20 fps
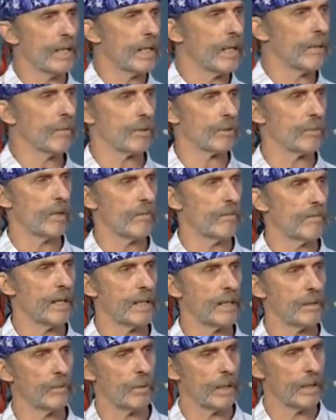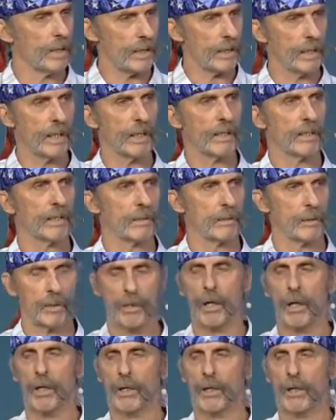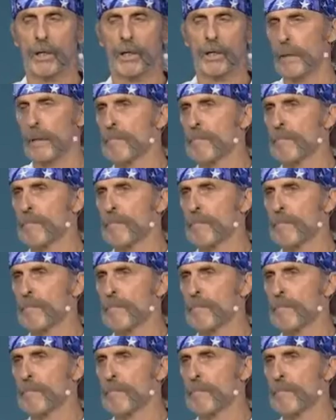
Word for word: weight. That was my fighting weight, I guess you'd call it.